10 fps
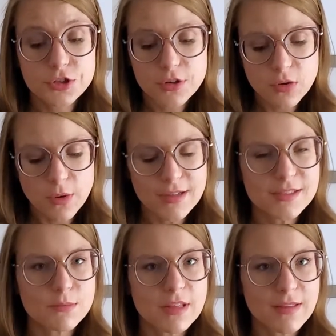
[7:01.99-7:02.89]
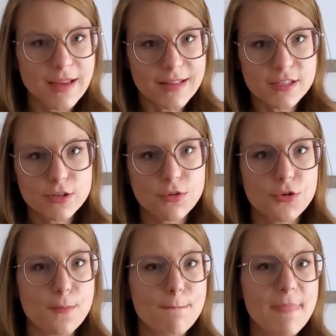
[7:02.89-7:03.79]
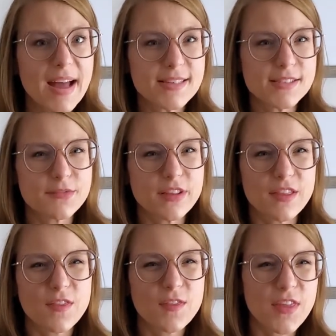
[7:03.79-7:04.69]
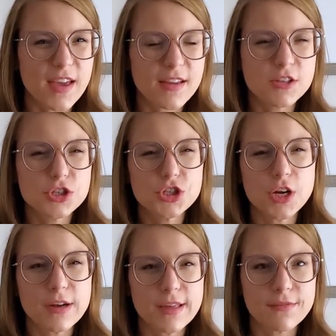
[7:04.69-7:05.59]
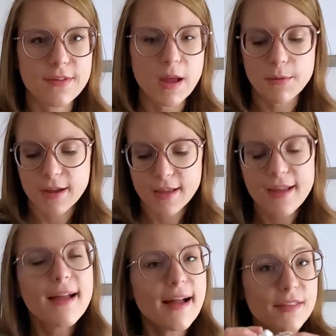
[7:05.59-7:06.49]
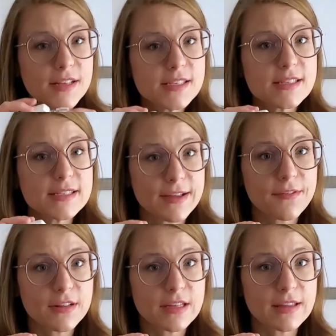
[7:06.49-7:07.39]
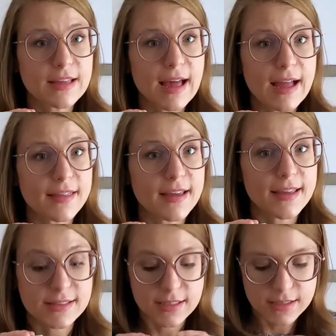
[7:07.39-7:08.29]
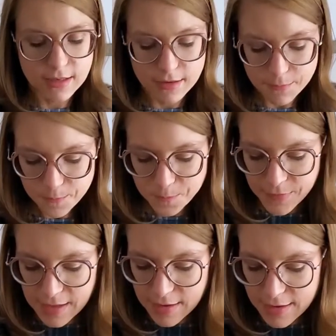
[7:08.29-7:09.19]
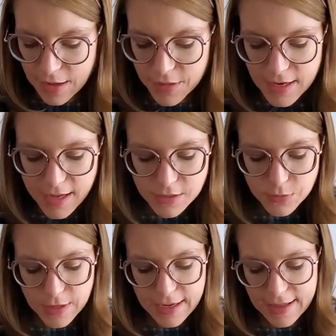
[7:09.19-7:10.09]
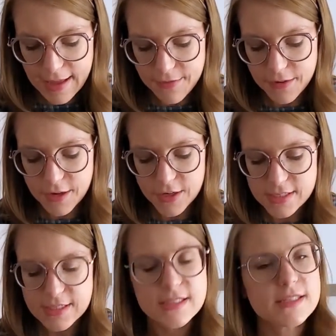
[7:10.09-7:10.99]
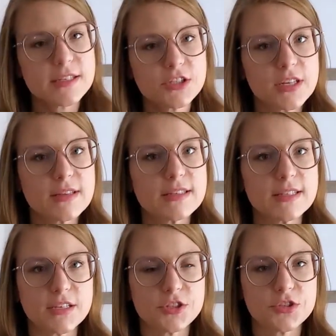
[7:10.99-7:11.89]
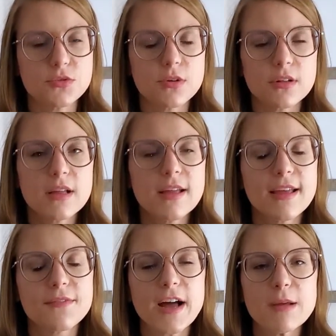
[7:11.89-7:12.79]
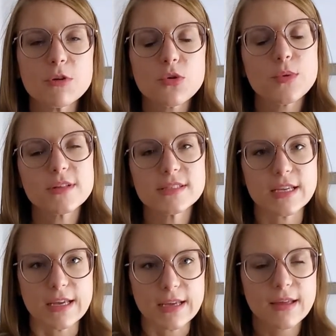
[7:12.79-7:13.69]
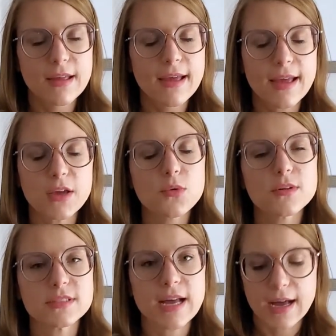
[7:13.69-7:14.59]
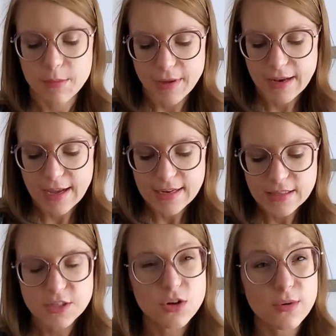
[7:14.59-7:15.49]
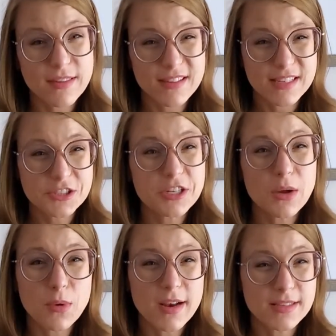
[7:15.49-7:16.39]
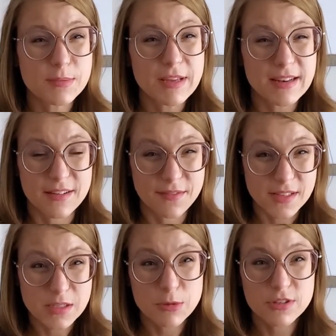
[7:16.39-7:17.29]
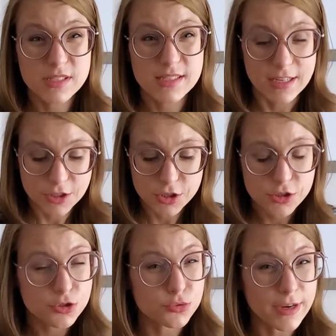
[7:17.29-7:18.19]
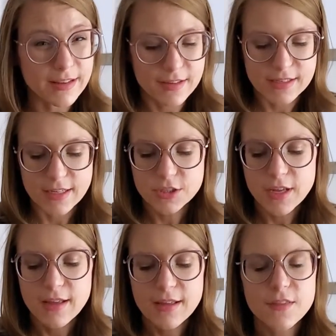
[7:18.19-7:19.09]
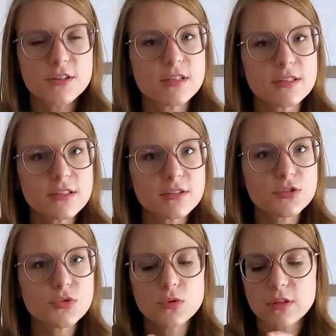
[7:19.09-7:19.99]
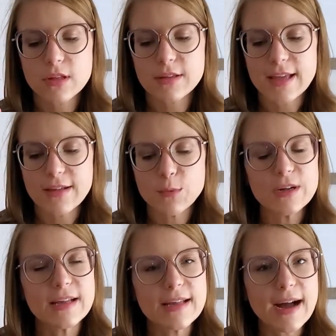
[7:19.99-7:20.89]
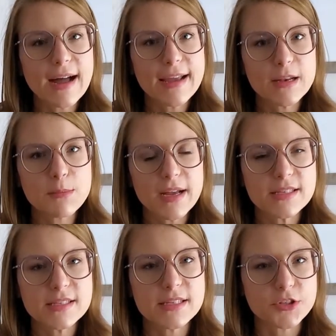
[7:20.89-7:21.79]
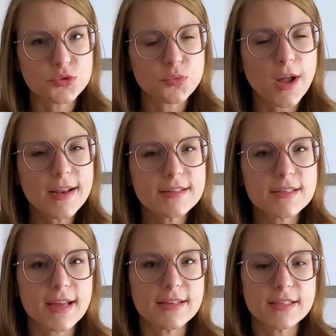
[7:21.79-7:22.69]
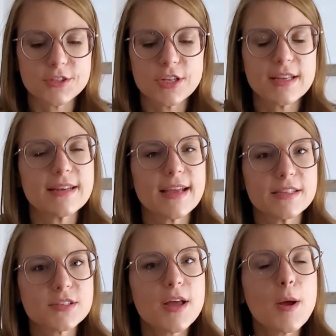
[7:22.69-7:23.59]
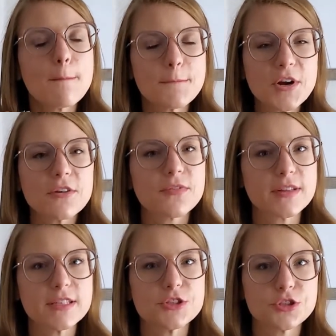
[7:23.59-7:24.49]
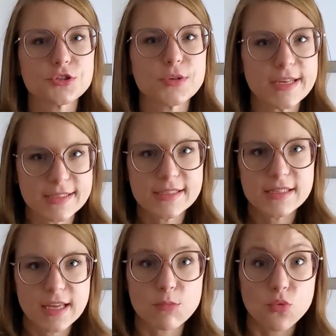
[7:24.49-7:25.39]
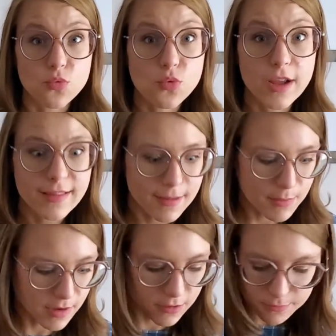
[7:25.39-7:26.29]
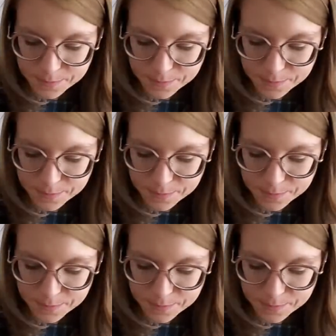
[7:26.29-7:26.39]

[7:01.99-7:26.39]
you're gonna want something that can sew through massively thick, chunky fabric. And this is definitely the guy that gets it done. Now the next one I have here is a stitch in the ditch tool. If I'm quilting a quilt top and I need to go in the ditch and I want it to be an invisible stitch straight in the ditch, there's a little tool that will guide my stitch right into that ditch and get a nice perfectly straight seam right in the middle.